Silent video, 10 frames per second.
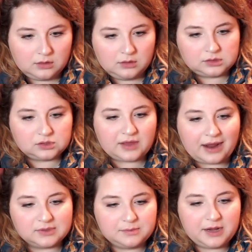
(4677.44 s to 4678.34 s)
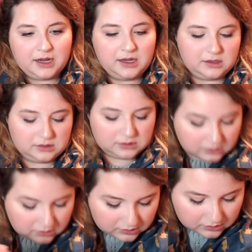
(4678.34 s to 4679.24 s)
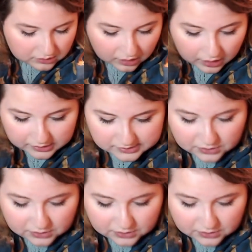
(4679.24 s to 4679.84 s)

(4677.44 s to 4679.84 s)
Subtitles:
So that was my Sew